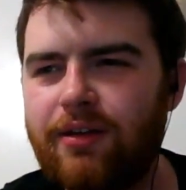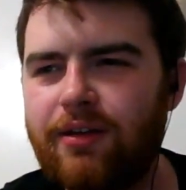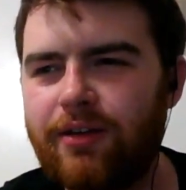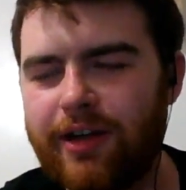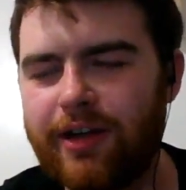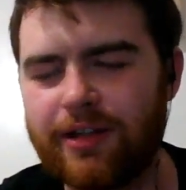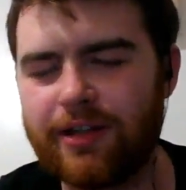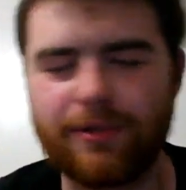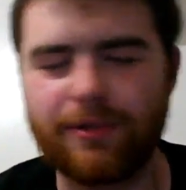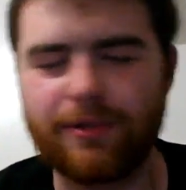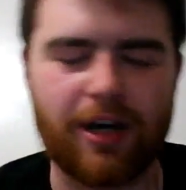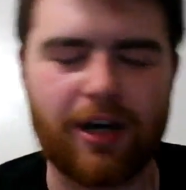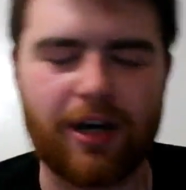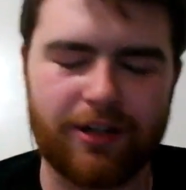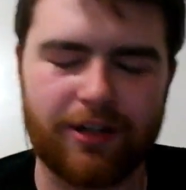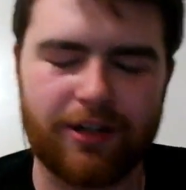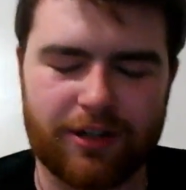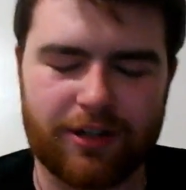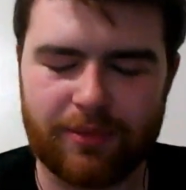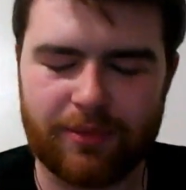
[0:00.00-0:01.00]
I guess
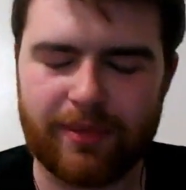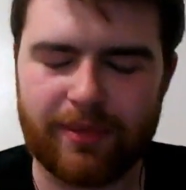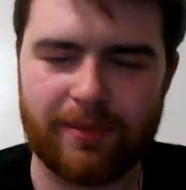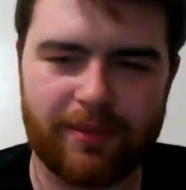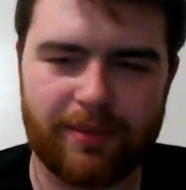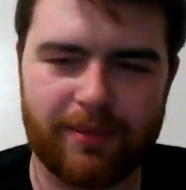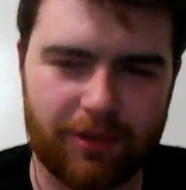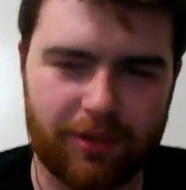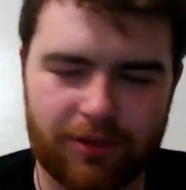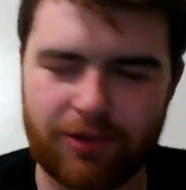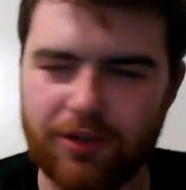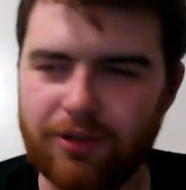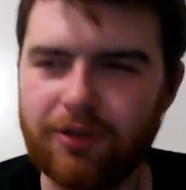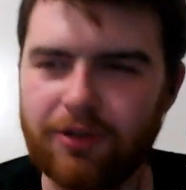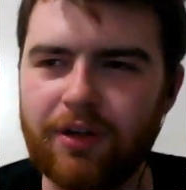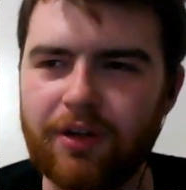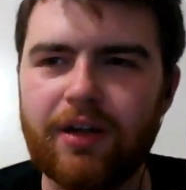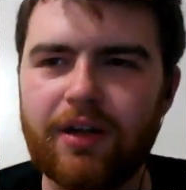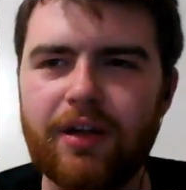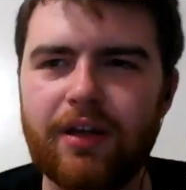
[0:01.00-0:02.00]
tauntauns are bipedal too,
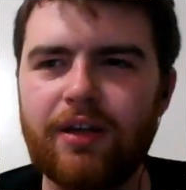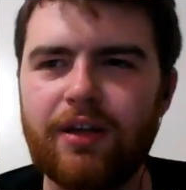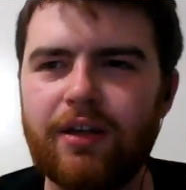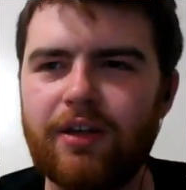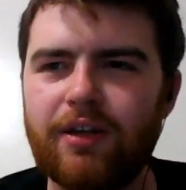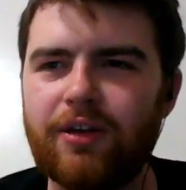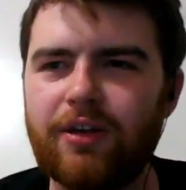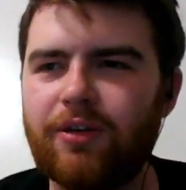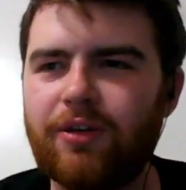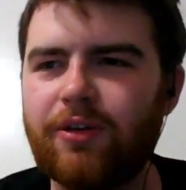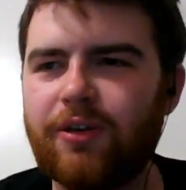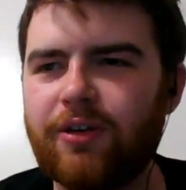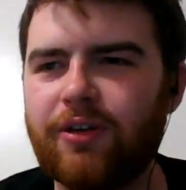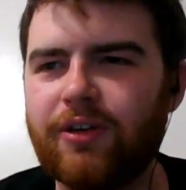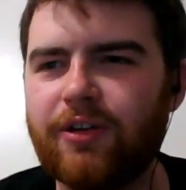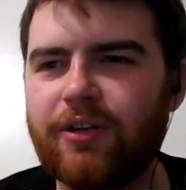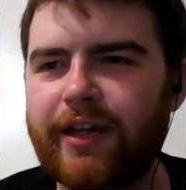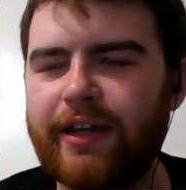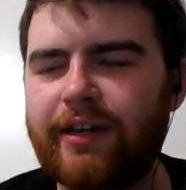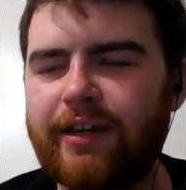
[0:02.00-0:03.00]
or
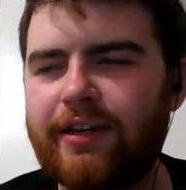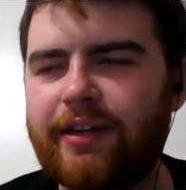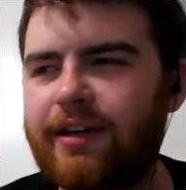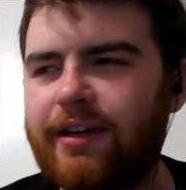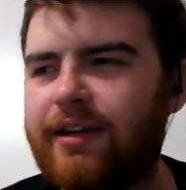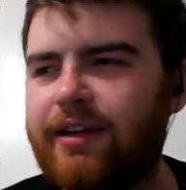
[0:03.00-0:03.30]
like